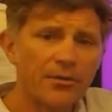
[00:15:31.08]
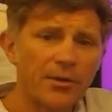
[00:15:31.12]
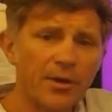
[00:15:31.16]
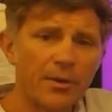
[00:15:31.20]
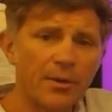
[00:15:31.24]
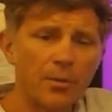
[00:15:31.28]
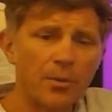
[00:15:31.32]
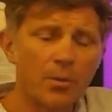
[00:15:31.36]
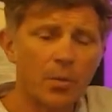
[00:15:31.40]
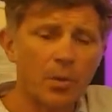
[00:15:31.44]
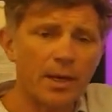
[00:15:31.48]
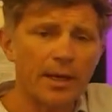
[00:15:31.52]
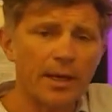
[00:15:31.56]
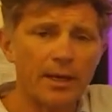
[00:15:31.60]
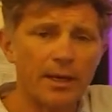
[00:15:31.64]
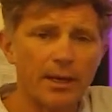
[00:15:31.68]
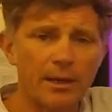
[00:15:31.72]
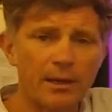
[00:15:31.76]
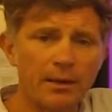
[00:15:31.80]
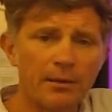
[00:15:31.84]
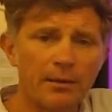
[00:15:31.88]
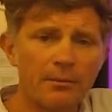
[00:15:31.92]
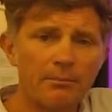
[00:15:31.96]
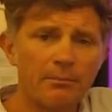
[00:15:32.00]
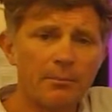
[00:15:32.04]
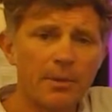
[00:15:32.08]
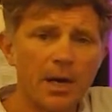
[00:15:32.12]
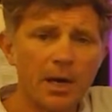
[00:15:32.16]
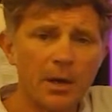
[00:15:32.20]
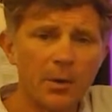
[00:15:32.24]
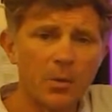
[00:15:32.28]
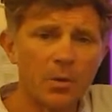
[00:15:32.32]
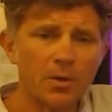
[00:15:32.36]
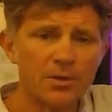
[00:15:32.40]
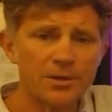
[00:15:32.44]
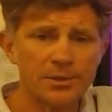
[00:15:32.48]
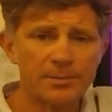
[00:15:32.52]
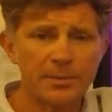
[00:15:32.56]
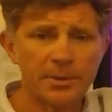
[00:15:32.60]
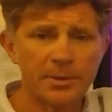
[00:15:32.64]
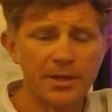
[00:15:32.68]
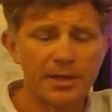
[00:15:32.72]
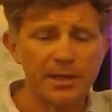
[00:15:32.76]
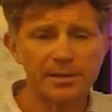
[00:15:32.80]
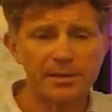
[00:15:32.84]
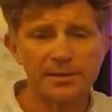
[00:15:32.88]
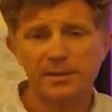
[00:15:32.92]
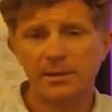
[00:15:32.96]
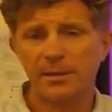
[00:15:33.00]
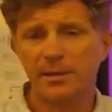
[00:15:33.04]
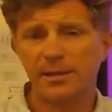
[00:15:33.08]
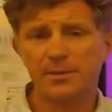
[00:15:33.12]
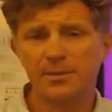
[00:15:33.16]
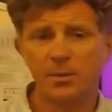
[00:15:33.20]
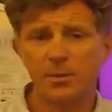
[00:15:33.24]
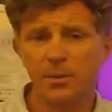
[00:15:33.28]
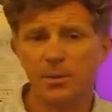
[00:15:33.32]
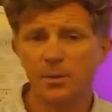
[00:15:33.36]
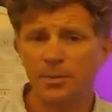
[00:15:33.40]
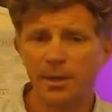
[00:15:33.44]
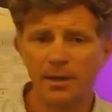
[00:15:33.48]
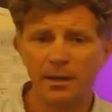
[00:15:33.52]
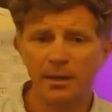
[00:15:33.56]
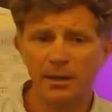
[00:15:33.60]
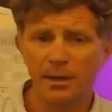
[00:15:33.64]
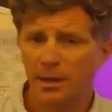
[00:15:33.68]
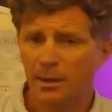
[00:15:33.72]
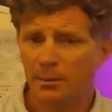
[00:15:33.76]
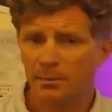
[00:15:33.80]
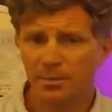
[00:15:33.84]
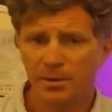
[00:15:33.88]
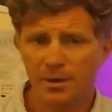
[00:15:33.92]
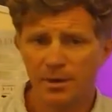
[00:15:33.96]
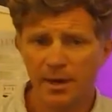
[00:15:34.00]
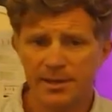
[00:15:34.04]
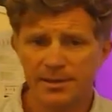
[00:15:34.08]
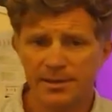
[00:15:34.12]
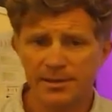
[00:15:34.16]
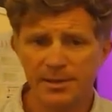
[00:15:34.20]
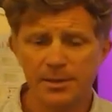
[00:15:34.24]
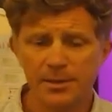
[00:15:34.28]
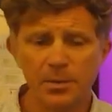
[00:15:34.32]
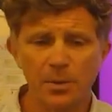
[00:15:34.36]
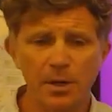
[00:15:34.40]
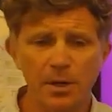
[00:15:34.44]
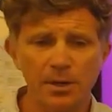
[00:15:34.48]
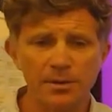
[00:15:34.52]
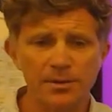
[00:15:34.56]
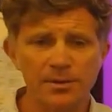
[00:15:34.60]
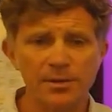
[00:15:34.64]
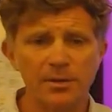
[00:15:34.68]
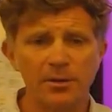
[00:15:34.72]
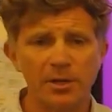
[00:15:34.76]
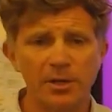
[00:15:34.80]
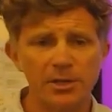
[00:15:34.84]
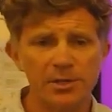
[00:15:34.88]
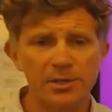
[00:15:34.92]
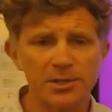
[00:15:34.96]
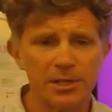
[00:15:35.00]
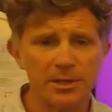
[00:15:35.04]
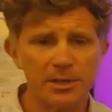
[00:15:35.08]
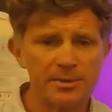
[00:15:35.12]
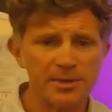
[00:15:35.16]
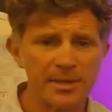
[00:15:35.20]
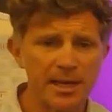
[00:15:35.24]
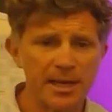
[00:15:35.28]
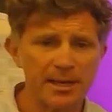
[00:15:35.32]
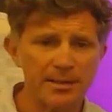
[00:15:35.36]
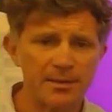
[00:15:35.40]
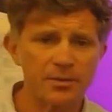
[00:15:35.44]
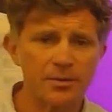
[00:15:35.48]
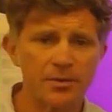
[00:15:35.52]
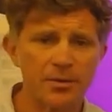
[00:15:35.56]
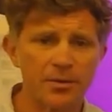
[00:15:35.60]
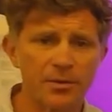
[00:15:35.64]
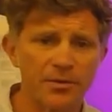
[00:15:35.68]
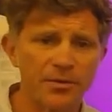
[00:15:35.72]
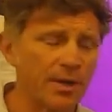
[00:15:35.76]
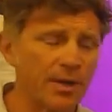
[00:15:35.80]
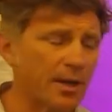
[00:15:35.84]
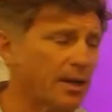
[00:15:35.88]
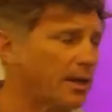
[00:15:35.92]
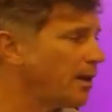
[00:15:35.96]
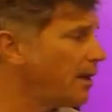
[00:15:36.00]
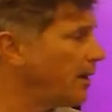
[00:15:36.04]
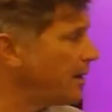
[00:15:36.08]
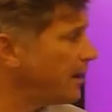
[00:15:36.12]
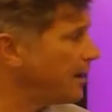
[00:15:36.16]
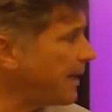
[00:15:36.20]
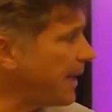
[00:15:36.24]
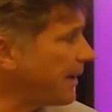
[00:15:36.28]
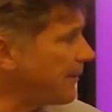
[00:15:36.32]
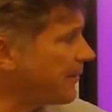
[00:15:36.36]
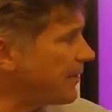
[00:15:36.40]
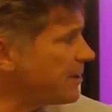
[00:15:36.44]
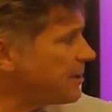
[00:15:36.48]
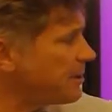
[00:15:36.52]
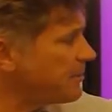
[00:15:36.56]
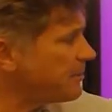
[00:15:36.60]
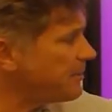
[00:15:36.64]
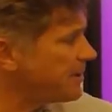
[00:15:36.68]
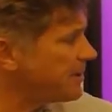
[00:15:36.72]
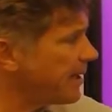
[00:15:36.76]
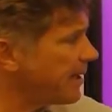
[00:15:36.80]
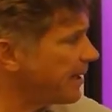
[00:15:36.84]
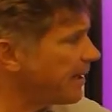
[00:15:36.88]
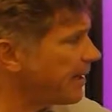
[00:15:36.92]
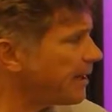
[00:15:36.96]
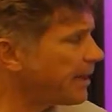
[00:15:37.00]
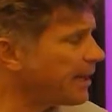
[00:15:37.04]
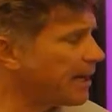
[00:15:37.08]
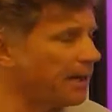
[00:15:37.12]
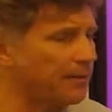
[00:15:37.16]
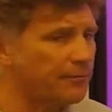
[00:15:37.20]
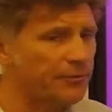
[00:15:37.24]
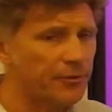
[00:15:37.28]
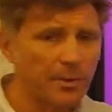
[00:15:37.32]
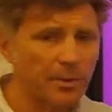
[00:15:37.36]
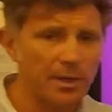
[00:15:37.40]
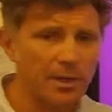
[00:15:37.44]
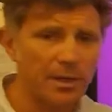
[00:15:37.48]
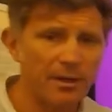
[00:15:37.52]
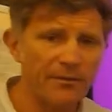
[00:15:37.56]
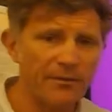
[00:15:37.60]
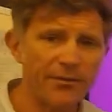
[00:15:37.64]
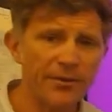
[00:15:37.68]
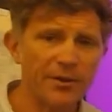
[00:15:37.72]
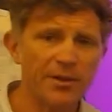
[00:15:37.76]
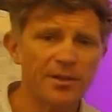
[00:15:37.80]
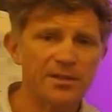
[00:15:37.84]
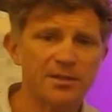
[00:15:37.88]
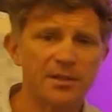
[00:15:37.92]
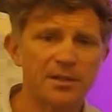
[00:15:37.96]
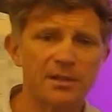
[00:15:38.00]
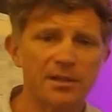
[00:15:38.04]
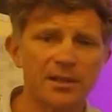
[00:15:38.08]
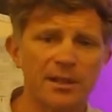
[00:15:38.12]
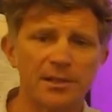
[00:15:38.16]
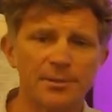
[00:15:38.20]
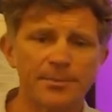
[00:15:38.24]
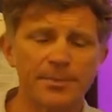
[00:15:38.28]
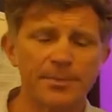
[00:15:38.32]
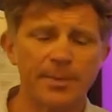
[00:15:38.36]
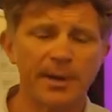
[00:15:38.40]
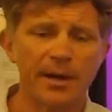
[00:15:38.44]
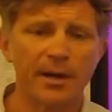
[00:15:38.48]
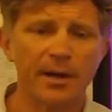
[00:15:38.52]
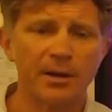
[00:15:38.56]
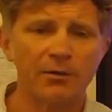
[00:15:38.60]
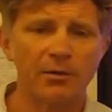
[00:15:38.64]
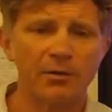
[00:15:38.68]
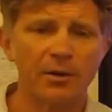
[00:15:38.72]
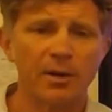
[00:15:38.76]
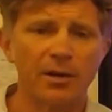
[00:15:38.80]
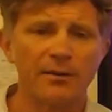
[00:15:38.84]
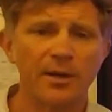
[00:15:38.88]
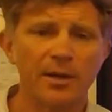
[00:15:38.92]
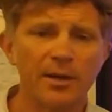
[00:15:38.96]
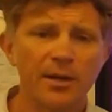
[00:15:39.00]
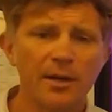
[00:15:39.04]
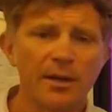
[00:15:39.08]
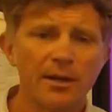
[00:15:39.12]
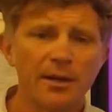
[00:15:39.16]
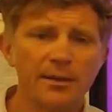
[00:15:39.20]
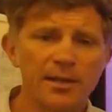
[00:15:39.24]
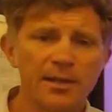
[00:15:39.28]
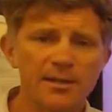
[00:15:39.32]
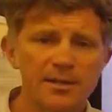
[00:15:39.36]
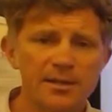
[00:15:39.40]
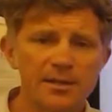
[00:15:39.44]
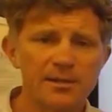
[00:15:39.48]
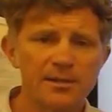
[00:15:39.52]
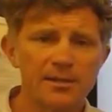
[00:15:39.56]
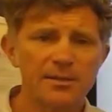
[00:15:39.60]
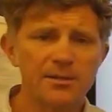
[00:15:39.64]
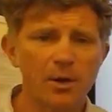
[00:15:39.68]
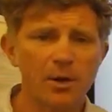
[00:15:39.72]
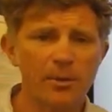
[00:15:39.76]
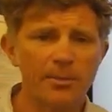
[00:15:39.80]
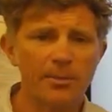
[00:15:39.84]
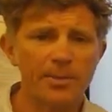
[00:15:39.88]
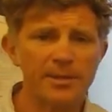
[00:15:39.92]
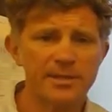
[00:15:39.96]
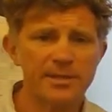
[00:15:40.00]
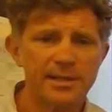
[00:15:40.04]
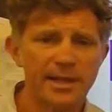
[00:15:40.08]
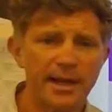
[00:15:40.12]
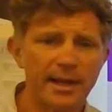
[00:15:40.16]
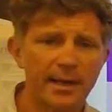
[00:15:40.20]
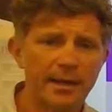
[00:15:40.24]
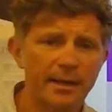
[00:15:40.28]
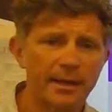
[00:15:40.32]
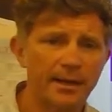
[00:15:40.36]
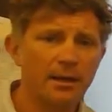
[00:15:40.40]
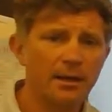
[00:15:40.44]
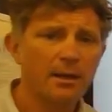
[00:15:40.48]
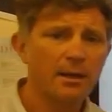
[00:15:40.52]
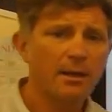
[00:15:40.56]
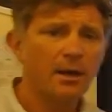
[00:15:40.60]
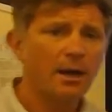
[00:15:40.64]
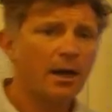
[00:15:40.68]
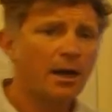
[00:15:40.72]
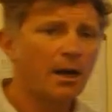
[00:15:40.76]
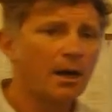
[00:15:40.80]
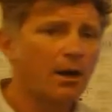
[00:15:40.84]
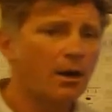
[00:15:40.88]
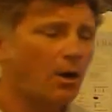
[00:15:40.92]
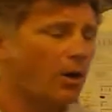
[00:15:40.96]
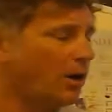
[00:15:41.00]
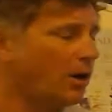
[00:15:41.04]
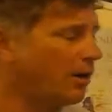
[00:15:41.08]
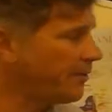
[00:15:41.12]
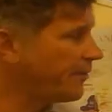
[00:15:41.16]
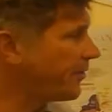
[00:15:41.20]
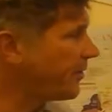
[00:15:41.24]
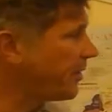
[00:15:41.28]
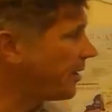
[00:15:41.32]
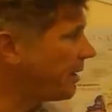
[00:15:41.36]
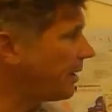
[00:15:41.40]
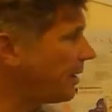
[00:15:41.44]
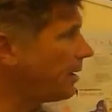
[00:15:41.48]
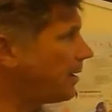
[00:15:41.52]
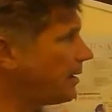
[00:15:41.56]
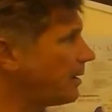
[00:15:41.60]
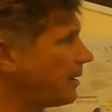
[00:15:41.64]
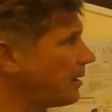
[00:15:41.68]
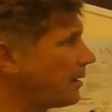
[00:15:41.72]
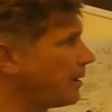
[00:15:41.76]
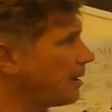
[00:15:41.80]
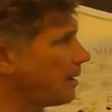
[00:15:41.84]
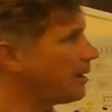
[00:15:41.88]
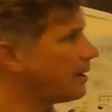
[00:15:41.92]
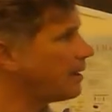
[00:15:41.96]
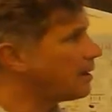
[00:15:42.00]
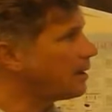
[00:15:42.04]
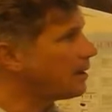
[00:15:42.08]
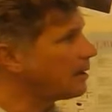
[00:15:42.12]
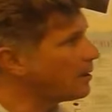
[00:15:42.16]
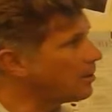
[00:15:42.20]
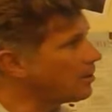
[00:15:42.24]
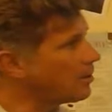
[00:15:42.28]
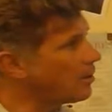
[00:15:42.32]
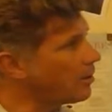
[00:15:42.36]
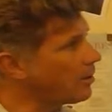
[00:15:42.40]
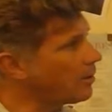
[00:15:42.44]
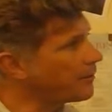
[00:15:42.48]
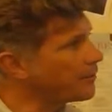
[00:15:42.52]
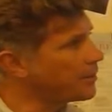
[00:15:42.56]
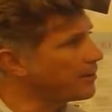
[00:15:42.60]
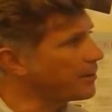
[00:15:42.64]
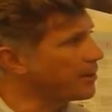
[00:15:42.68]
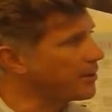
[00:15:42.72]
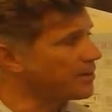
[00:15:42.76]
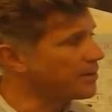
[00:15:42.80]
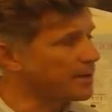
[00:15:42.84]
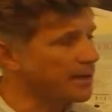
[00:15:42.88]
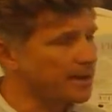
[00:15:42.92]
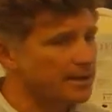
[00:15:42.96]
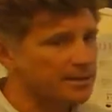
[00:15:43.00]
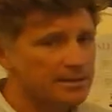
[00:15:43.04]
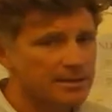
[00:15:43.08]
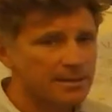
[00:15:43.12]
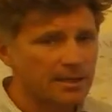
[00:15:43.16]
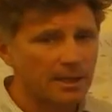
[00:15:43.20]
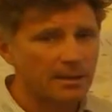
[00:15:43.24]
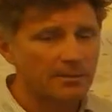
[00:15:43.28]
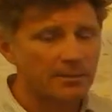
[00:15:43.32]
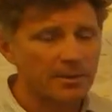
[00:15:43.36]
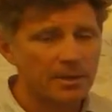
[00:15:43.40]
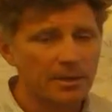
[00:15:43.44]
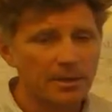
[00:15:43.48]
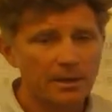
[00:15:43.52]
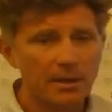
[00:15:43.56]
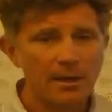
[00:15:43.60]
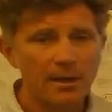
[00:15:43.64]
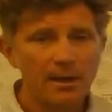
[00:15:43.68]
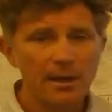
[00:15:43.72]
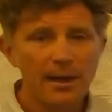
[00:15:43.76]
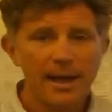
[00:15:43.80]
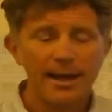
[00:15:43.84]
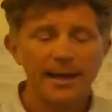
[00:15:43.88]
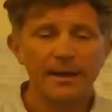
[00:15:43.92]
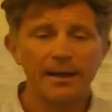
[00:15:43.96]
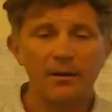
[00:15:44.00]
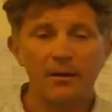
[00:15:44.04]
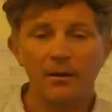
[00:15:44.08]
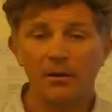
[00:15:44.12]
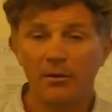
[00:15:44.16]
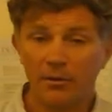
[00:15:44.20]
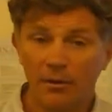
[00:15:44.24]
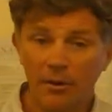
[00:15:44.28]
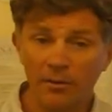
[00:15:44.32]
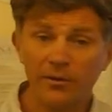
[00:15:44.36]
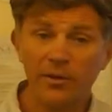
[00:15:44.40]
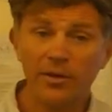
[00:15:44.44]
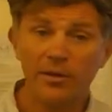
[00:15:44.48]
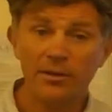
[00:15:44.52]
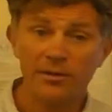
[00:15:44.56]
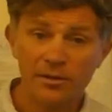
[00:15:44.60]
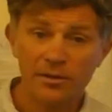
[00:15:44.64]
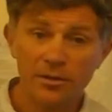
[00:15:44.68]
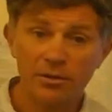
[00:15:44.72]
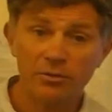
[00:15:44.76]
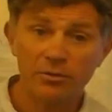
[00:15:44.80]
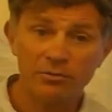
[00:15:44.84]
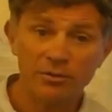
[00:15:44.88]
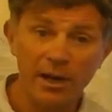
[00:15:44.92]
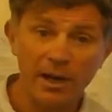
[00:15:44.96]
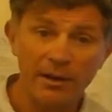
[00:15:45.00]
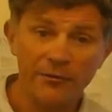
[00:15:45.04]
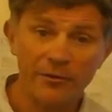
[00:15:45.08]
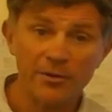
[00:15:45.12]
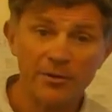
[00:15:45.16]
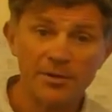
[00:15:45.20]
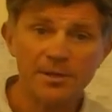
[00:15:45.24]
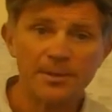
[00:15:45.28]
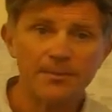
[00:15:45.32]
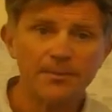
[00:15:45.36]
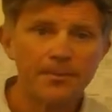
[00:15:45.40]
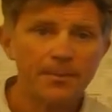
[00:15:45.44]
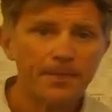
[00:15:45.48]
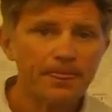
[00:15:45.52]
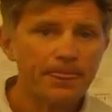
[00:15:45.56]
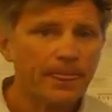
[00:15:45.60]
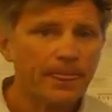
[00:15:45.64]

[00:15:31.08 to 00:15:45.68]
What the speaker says: that we might want to put in? So this will be prizes won, scholarships, that sort of thing. Now, this is particularly helpful with our first and last paragraph. This is the top and tailing of the Ucas statement, of the school reference.